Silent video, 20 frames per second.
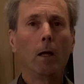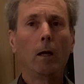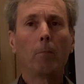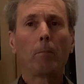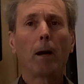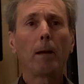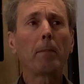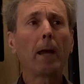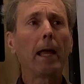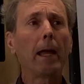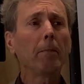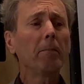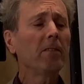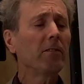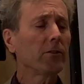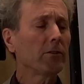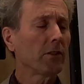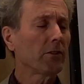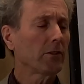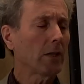By my
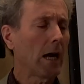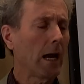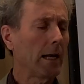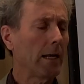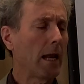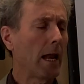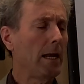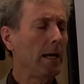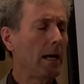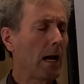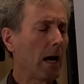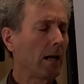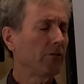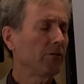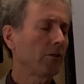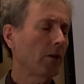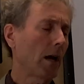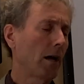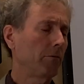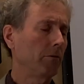emphasis on
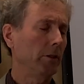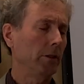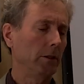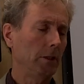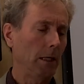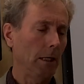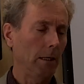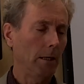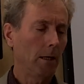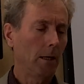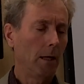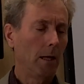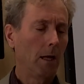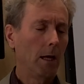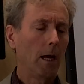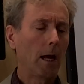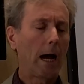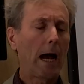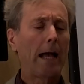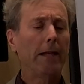non-sovereignty,
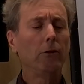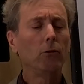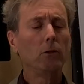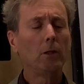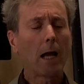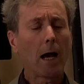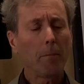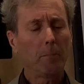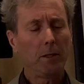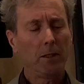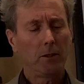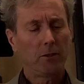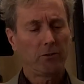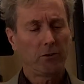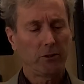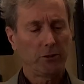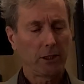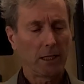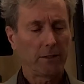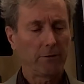I do not mean to
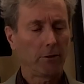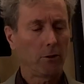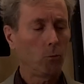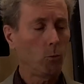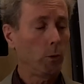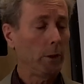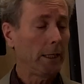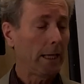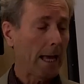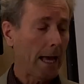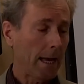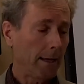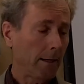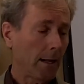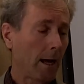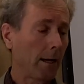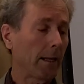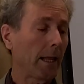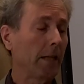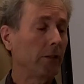suggest that we
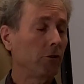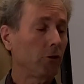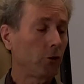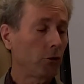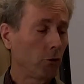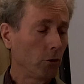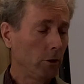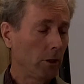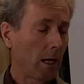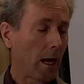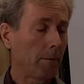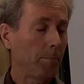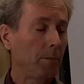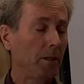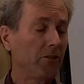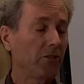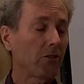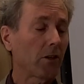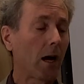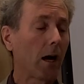cannot and should not be
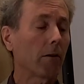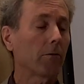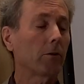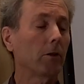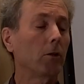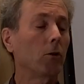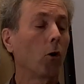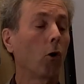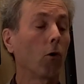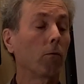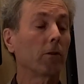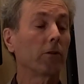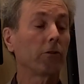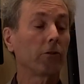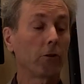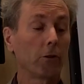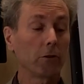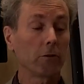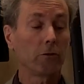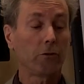sovereign over
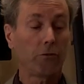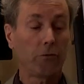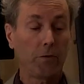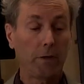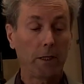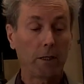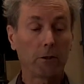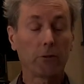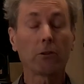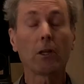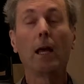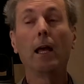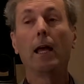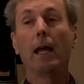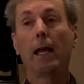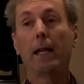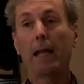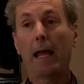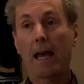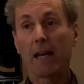certain spheres
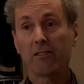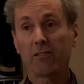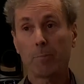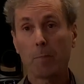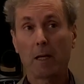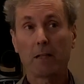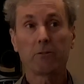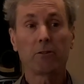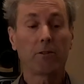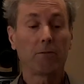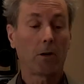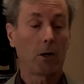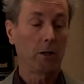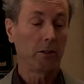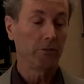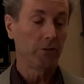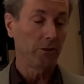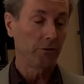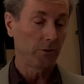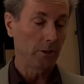and aspects of our
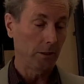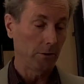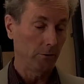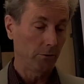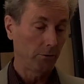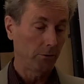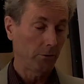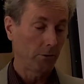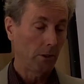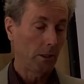existence.